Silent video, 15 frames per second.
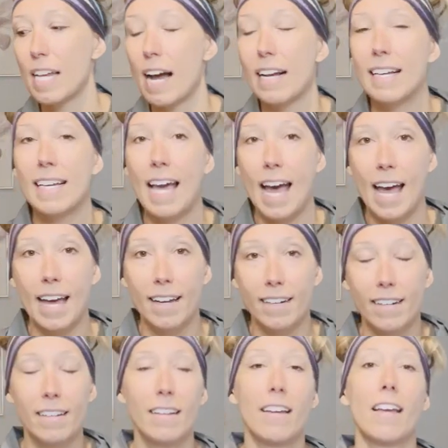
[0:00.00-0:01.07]

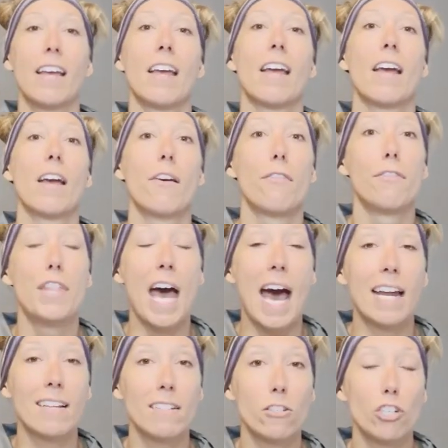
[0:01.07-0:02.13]
Again, that
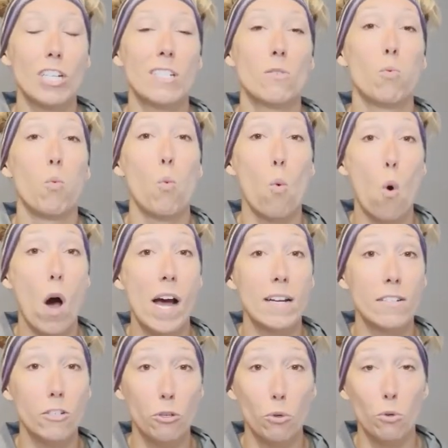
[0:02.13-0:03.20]
is just
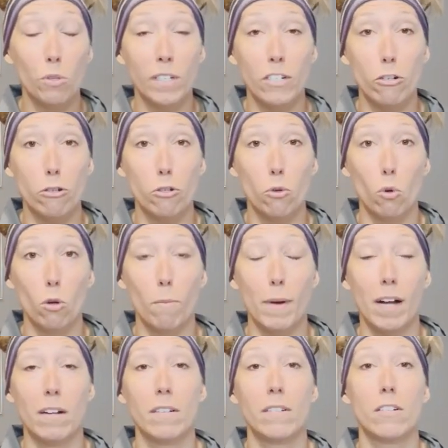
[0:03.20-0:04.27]
one tool in your tool
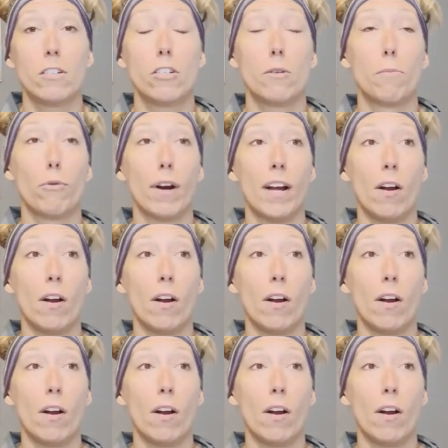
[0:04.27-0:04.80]
belt to bring